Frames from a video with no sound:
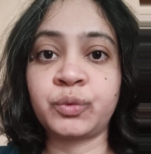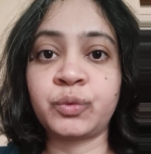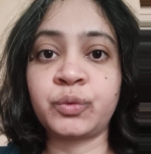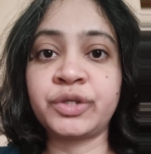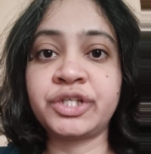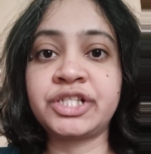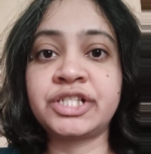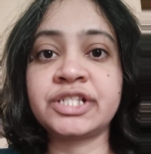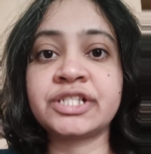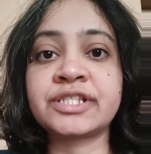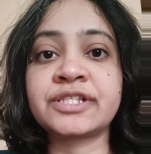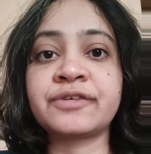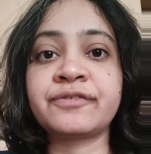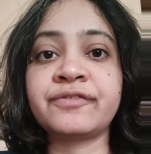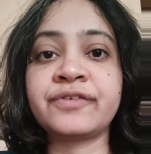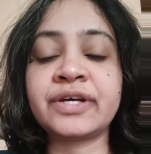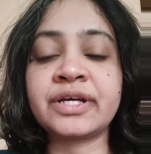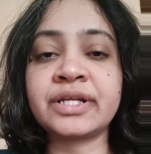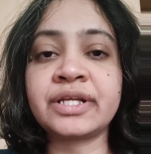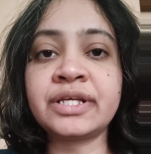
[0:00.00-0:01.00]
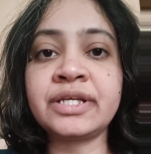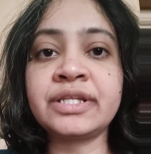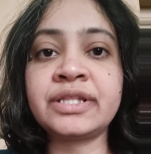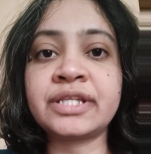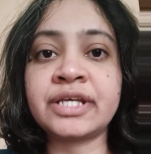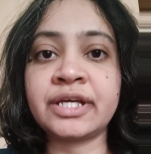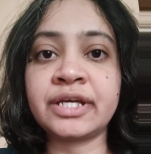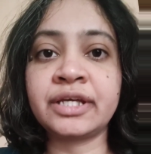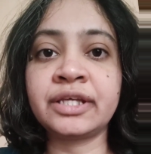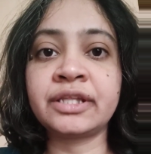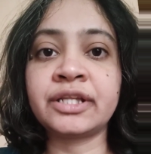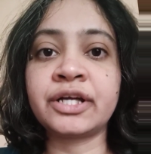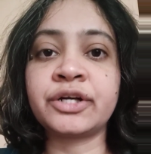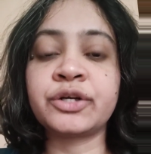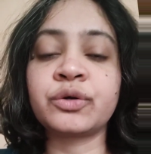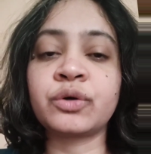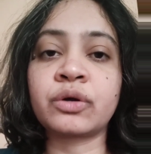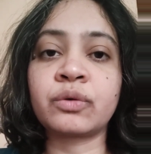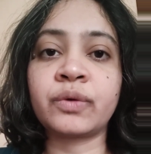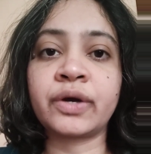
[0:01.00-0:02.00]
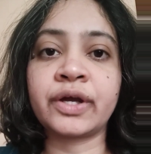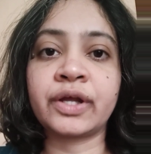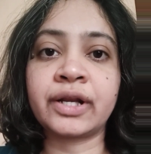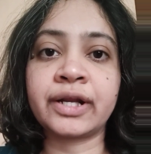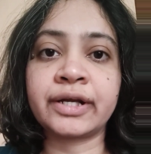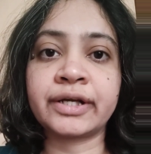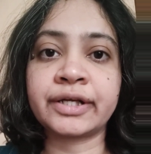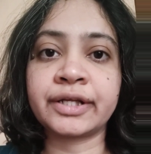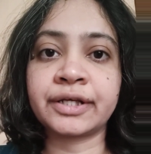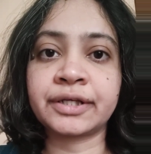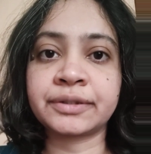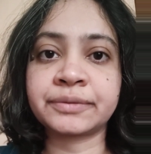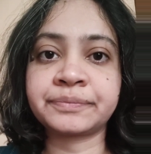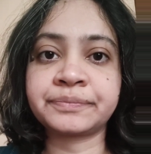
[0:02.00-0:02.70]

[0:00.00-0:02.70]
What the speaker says: which is the very thing that you are violating.